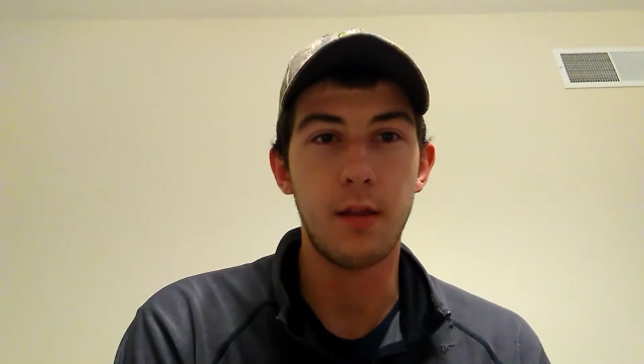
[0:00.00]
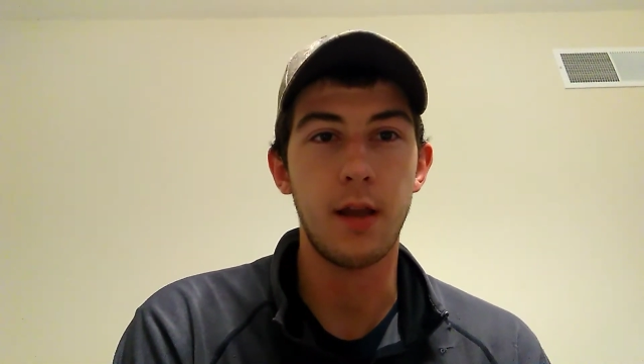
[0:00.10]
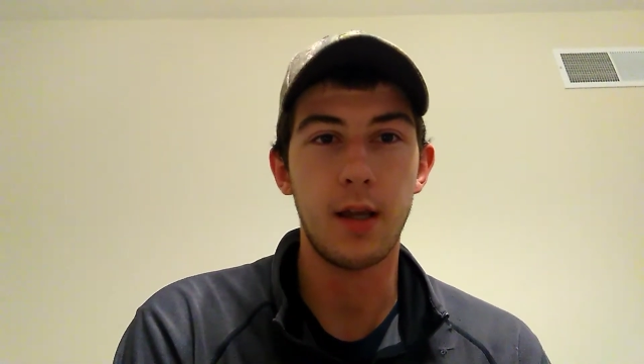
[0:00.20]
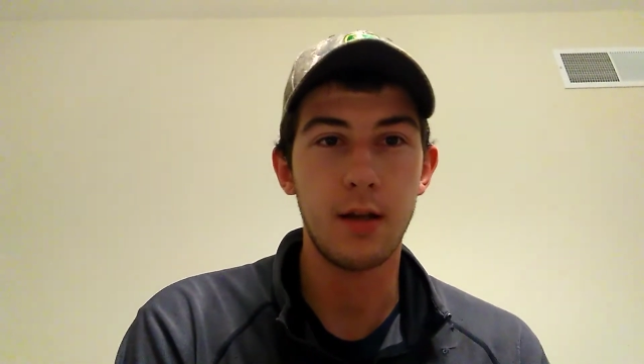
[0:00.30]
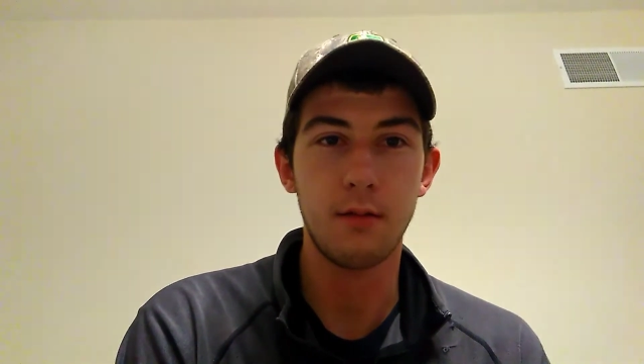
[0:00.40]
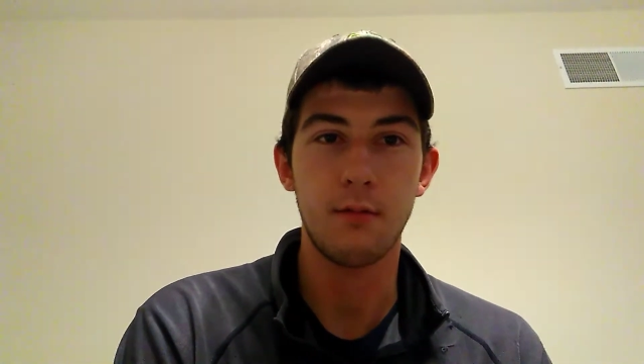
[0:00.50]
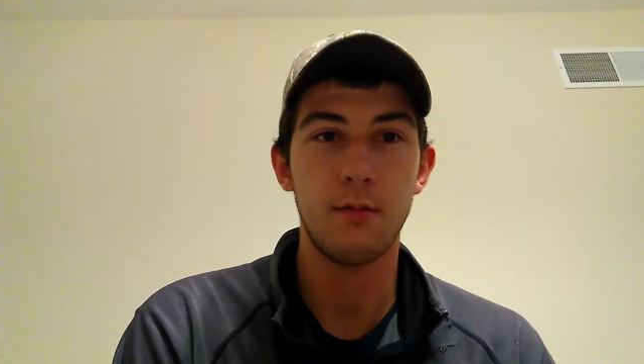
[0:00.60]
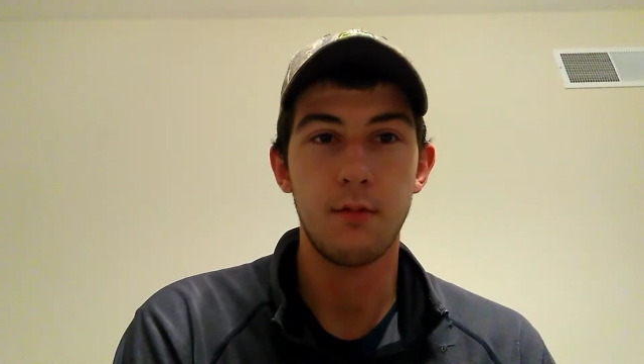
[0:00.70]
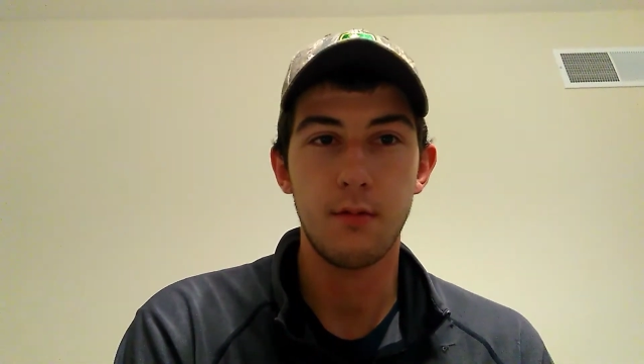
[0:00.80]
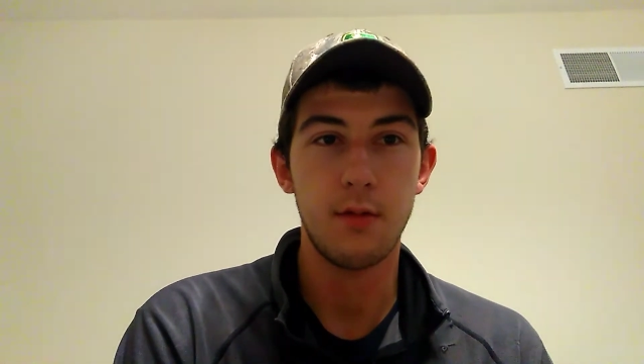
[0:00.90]
thinking,
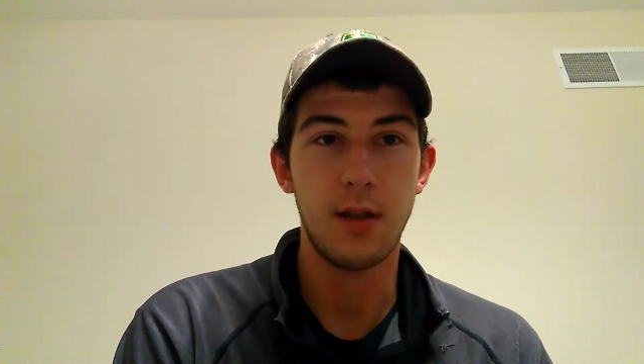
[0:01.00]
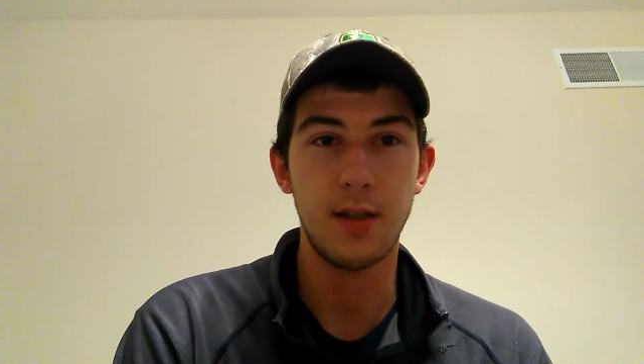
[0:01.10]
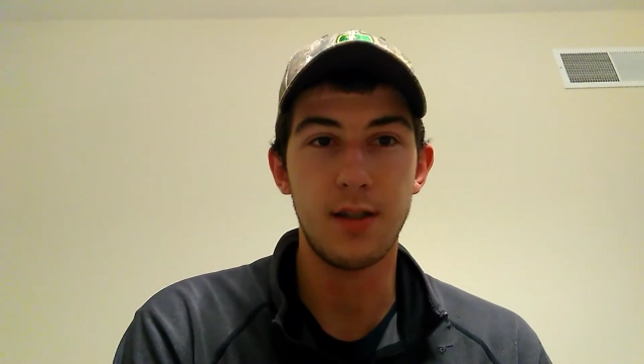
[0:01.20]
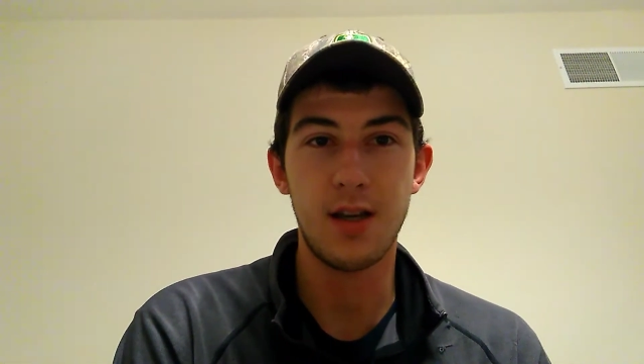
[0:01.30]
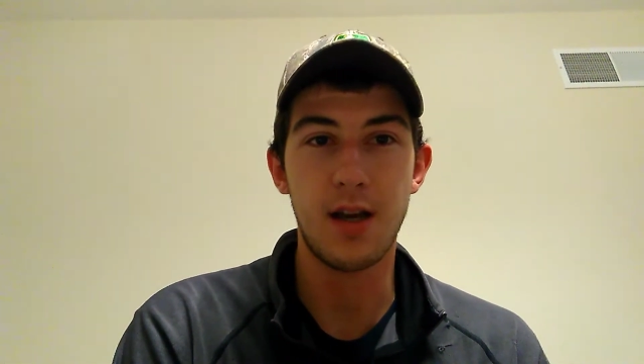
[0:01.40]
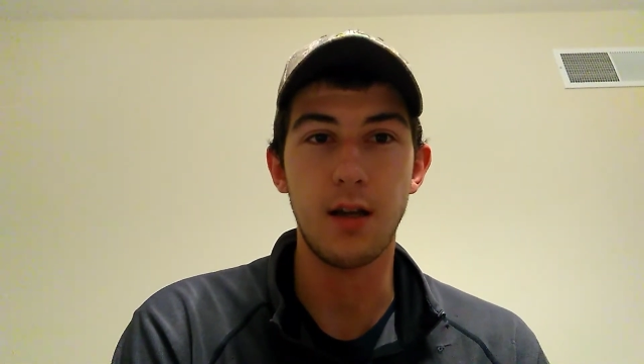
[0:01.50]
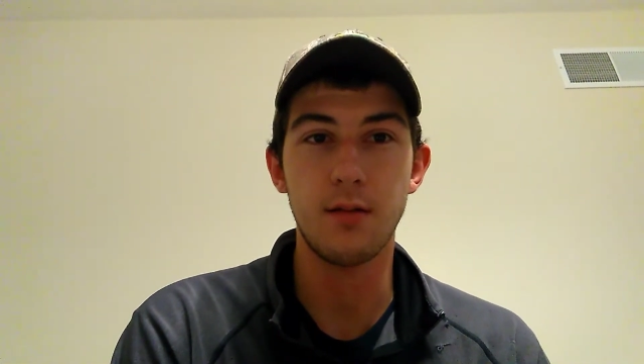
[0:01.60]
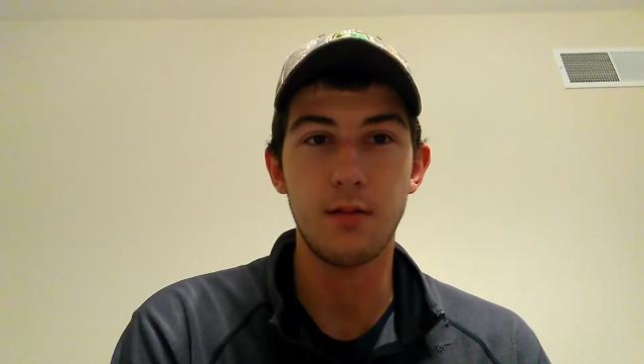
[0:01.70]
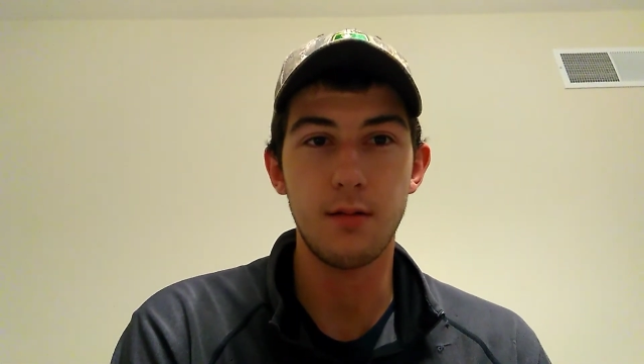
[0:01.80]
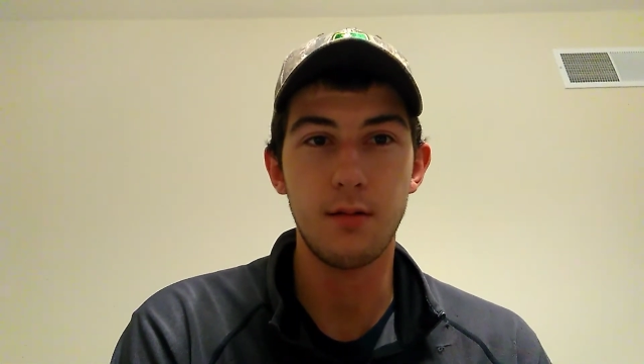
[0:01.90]
he's
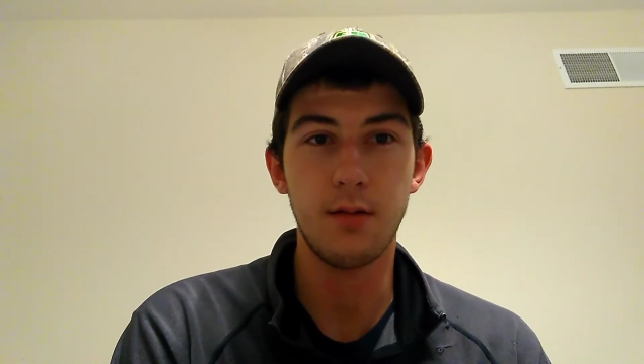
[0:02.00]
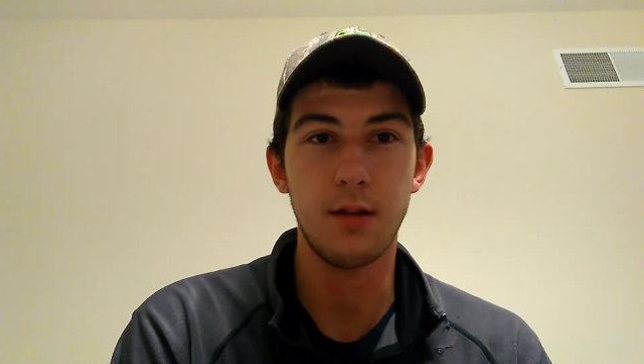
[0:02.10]
nuts.